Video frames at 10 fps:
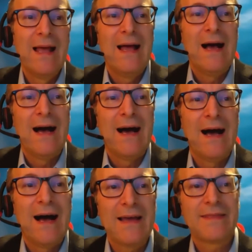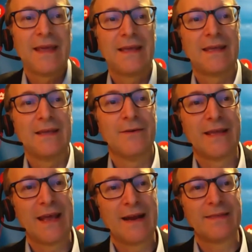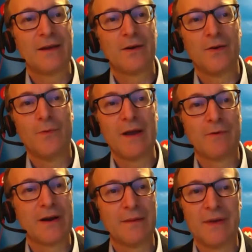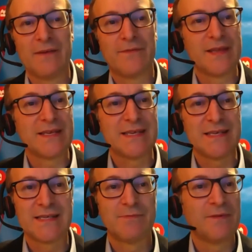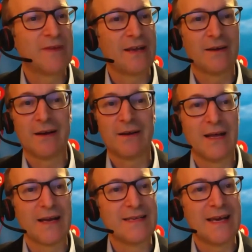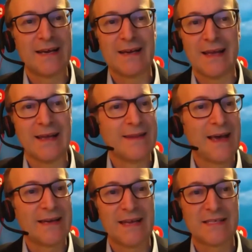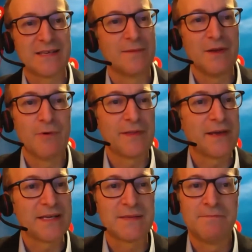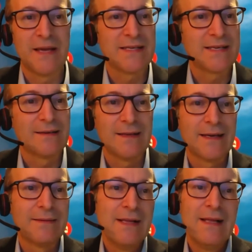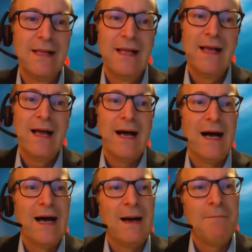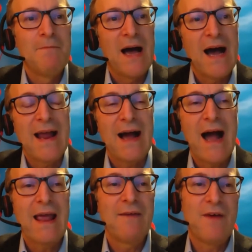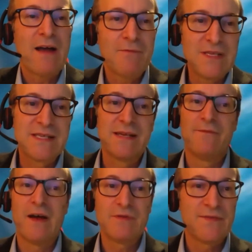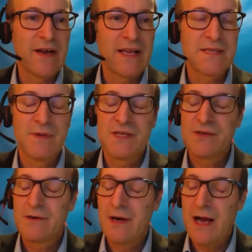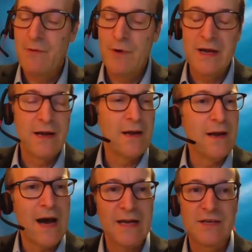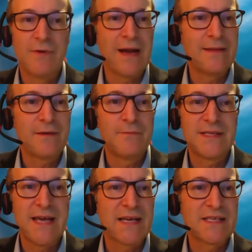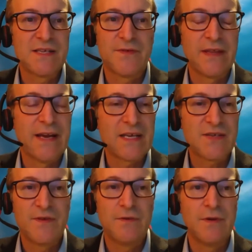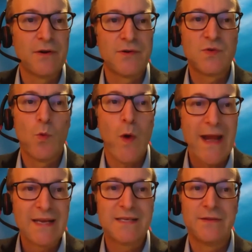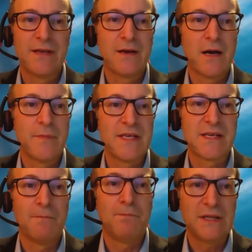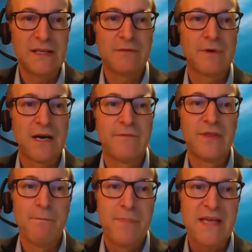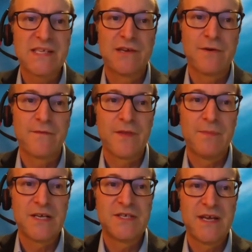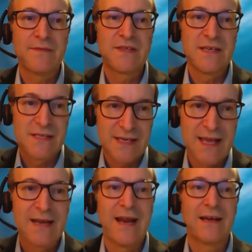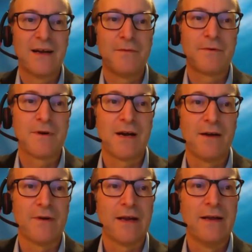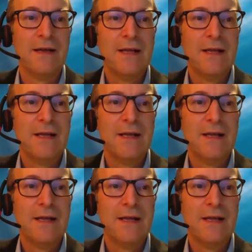I think I think the way we're going to pay for this is we've taken on a lot of debt, and that debt's going to be with us basically. If I was finance minister, I would not do anything with taxes for the next few years. Wait until the economy is completely recovered. The best cure for the budget deficit is to get an economic recovery.